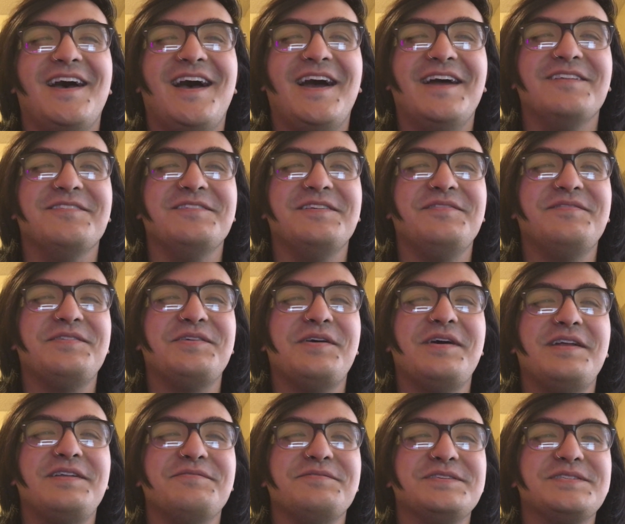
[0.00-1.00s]
I don't even know
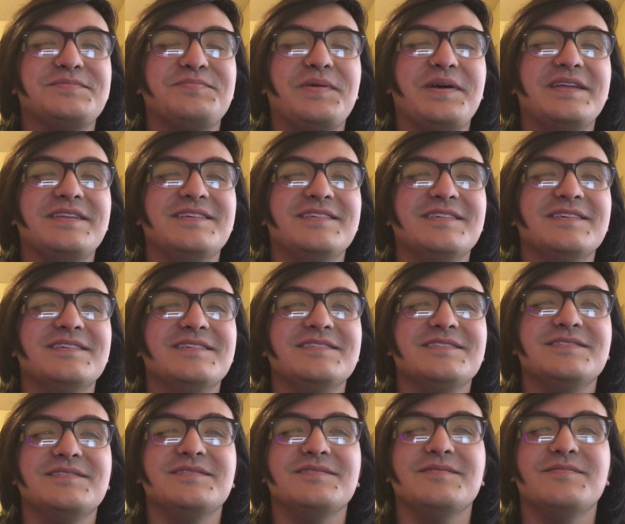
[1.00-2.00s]
how to respond to
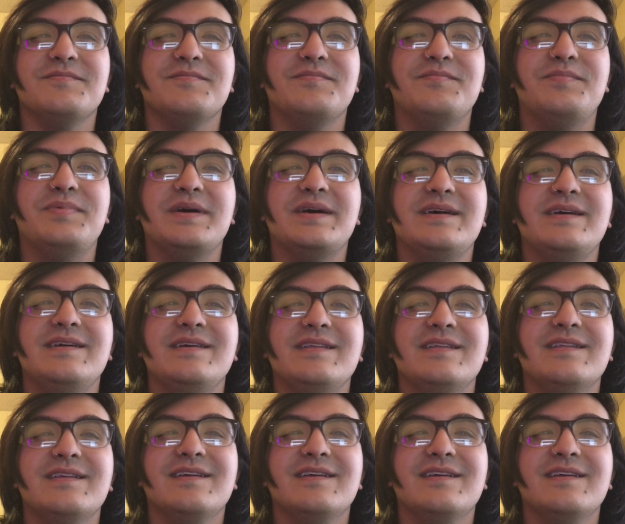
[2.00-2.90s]
this, but